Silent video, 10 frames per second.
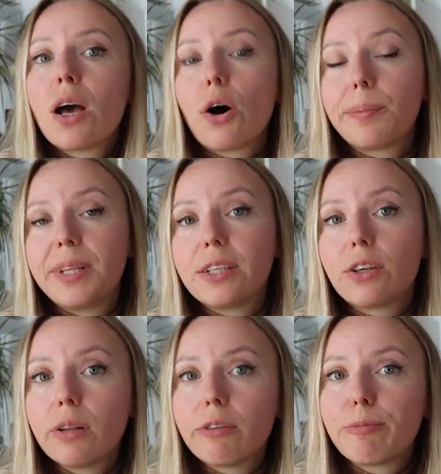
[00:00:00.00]
update
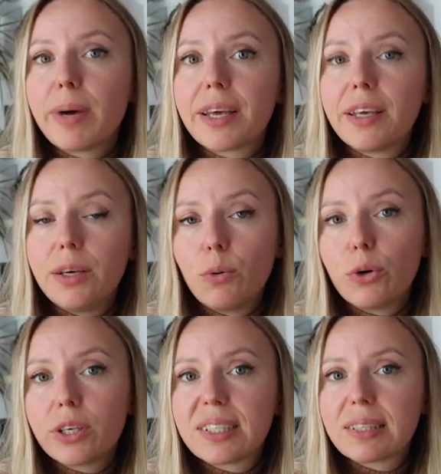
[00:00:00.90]
all of my
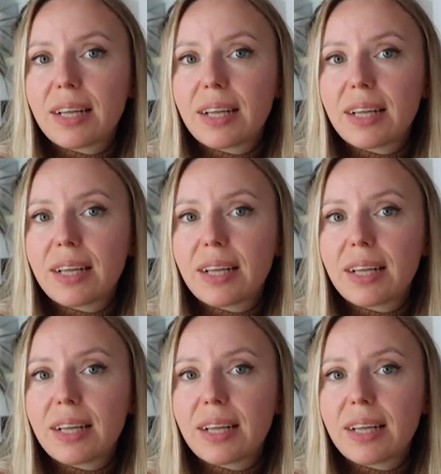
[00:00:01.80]
keywords,